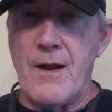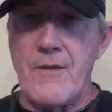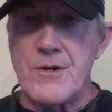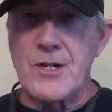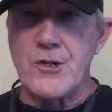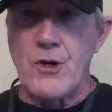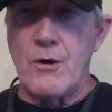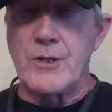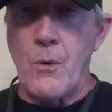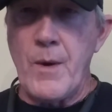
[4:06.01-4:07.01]
Now, there's a
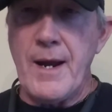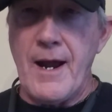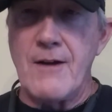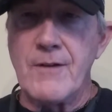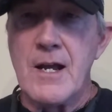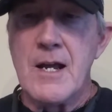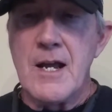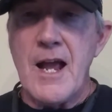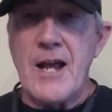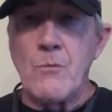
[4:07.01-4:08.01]
chart that we have,
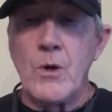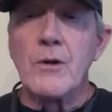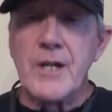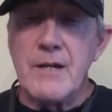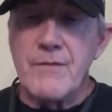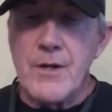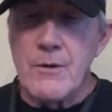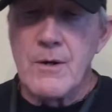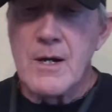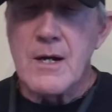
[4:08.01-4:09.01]
and we'll give
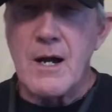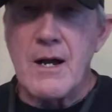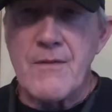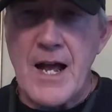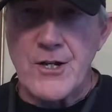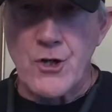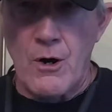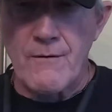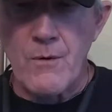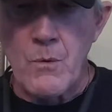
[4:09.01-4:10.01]
you that
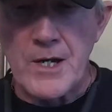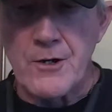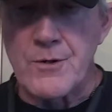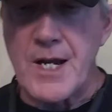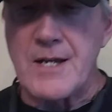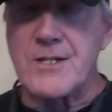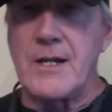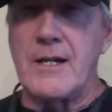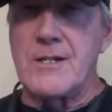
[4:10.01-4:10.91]
chart for when you're testing.